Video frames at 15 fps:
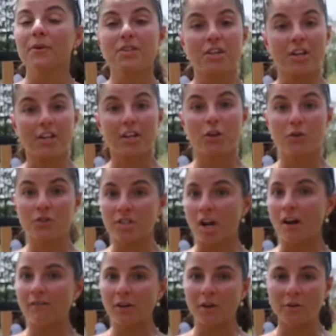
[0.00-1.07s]
It was good.
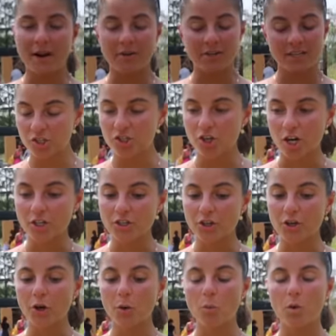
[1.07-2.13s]
Gustavo, our
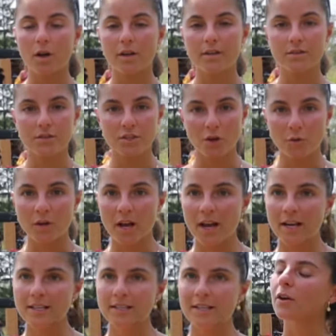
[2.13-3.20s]
instructor, was so
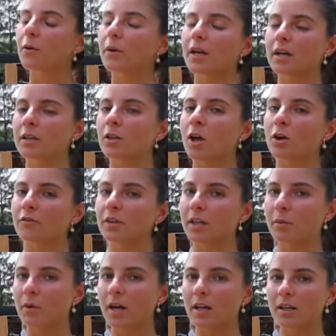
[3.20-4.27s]
nice. I thought we got along
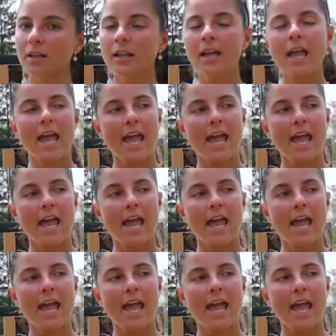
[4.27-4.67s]
really well.